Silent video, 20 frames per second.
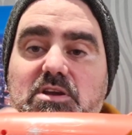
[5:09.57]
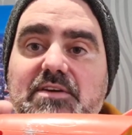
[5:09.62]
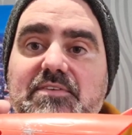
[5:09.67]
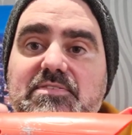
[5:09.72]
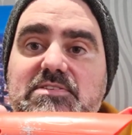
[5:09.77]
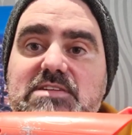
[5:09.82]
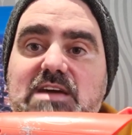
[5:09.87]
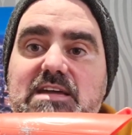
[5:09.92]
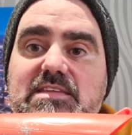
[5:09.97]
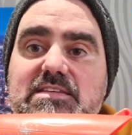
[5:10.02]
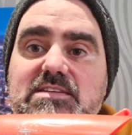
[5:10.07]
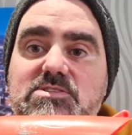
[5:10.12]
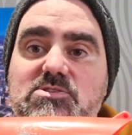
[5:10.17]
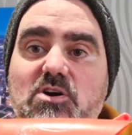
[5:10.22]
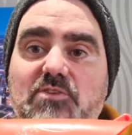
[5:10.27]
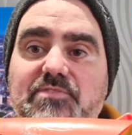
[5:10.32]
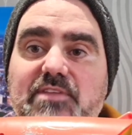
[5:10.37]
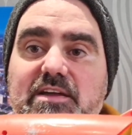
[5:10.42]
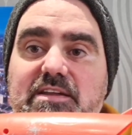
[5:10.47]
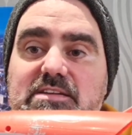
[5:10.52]
you're going to have to take these
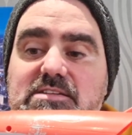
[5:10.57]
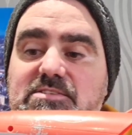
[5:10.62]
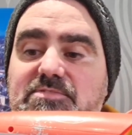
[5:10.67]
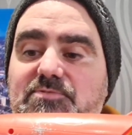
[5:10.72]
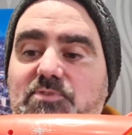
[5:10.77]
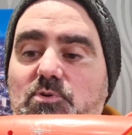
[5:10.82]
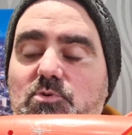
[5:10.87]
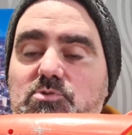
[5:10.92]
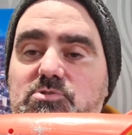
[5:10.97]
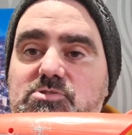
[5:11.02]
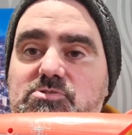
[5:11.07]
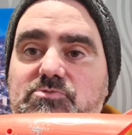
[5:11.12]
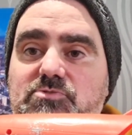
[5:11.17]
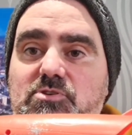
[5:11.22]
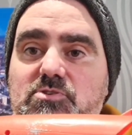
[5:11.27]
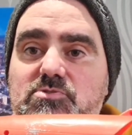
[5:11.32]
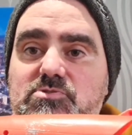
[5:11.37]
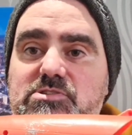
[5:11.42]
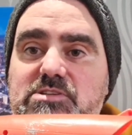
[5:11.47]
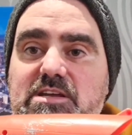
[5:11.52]
off. Now there's 4
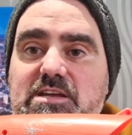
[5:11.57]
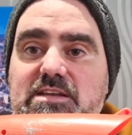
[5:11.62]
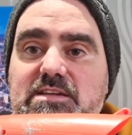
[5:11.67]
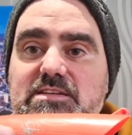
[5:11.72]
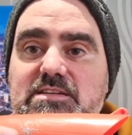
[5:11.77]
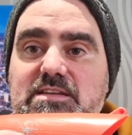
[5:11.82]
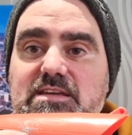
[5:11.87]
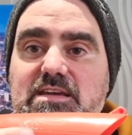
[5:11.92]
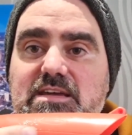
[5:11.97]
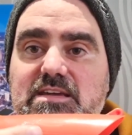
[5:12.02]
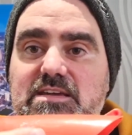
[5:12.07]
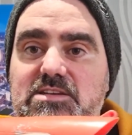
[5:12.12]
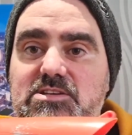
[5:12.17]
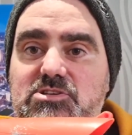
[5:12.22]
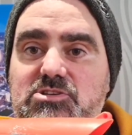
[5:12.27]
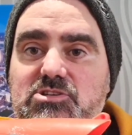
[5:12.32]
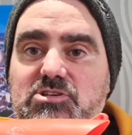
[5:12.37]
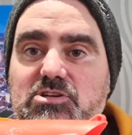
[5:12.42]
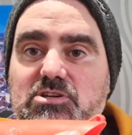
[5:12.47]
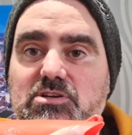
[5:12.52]
screws in
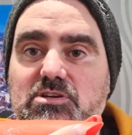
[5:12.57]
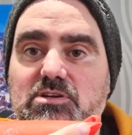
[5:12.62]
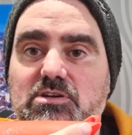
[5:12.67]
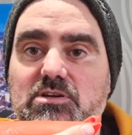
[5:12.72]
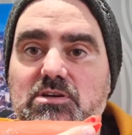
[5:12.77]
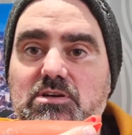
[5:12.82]
each,